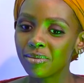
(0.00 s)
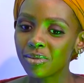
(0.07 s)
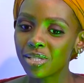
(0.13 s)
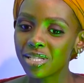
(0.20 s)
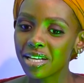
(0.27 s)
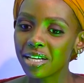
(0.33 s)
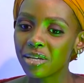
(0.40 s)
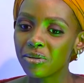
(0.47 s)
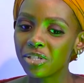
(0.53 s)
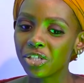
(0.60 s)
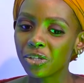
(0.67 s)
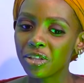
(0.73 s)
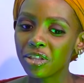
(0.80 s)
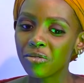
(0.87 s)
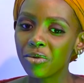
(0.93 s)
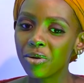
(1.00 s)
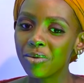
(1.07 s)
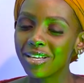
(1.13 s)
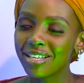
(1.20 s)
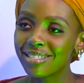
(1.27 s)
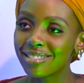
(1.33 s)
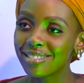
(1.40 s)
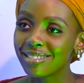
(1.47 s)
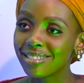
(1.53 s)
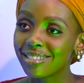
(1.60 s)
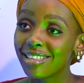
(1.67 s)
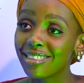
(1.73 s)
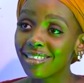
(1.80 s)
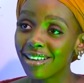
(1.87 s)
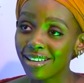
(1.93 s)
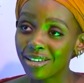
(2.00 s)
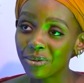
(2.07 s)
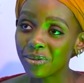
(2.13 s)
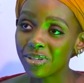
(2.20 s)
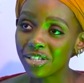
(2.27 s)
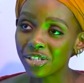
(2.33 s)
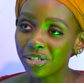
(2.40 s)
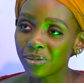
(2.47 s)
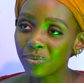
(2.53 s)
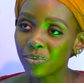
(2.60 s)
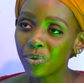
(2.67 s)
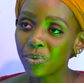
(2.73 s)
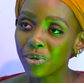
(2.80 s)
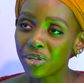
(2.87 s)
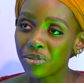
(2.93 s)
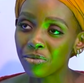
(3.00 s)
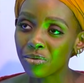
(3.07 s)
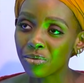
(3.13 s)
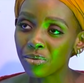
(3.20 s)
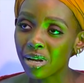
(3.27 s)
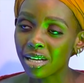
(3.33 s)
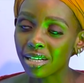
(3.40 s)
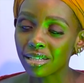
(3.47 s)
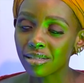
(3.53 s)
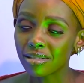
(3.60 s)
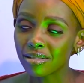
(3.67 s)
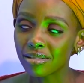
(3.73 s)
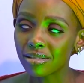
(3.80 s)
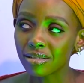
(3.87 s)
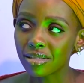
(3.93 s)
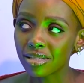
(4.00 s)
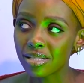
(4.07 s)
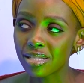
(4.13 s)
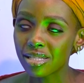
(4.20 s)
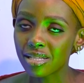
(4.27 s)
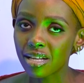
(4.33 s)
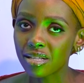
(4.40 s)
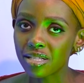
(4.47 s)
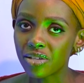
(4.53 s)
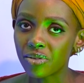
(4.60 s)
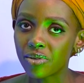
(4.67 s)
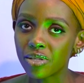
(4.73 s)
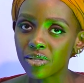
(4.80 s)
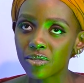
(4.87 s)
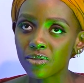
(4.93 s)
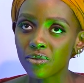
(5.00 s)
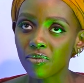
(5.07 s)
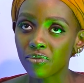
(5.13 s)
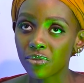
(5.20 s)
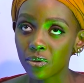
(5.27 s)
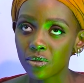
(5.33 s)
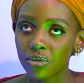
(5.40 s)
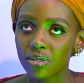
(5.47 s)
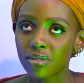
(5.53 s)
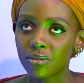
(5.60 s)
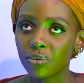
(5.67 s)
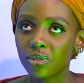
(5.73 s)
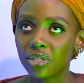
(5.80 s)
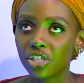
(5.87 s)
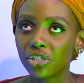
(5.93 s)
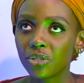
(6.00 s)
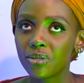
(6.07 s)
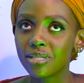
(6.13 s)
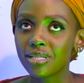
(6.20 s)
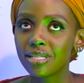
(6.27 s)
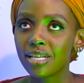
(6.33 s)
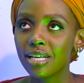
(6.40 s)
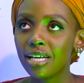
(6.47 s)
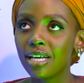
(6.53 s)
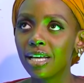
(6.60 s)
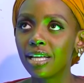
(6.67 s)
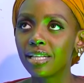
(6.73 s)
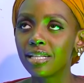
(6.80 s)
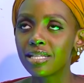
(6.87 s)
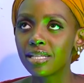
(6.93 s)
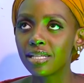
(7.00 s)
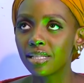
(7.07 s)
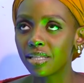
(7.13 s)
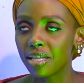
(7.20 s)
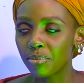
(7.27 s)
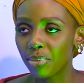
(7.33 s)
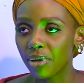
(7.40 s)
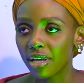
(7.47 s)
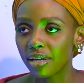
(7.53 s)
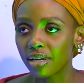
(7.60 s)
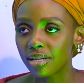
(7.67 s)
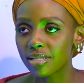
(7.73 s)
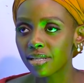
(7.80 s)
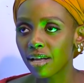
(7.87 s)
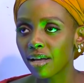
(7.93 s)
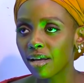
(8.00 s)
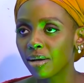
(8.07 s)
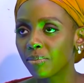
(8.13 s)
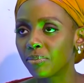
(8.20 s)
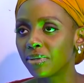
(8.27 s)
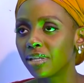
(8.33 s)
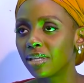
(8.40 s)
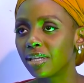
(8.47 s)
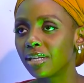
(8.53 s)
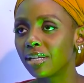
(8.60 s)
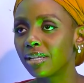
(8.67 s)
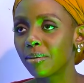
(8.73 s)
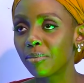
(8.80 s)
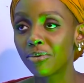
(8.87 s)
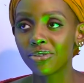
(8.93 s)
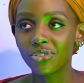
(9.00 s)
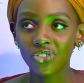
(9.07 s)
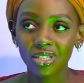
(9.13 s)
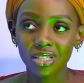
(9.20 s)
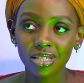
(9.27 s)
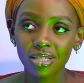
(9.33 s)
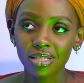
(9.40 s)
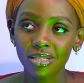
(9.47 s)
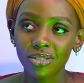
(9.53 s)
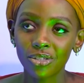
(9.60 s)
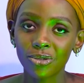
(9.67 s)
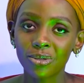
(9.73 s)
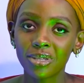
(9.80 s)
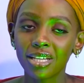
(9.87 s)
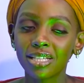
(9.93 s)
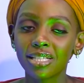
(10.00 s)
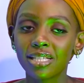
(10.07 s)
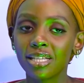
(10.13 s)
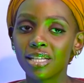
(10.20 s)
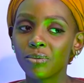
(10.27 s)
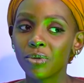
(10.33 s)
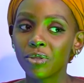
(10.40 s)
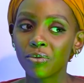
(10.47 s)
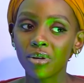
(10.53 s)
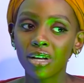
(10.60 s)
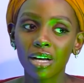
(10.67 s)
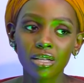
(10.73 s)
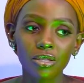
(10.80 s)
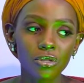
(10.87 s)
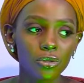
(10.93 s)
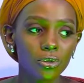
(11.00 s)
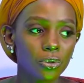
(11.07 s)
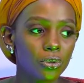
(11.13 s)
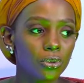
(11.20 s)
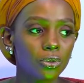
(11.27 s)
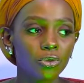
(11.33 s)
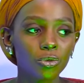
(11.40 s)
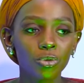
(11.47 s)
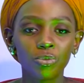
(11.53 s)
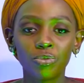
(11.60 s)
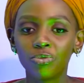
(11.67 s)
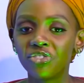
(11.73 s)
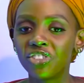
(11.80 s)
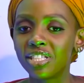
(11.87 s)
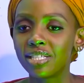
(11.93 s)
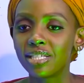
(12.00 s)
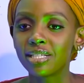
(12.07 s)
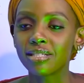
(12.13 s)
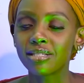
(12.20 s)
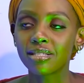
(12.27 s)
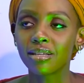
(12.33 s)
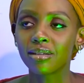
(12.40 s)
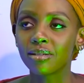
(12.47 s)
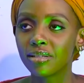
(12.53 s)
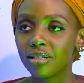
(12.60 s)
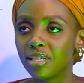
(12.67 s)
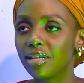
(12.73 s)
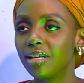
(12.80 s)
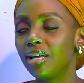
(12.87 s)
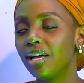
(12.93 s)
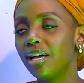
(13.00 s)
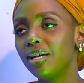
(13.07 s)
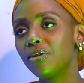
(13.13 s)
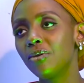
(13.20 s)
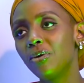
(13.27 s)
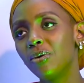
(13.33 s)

Second audition, 3 weeks. Third audition. We went through, like, a series of those auditions. Until they paired us up and then the project, you know, kicked in with rehearsal, fittings and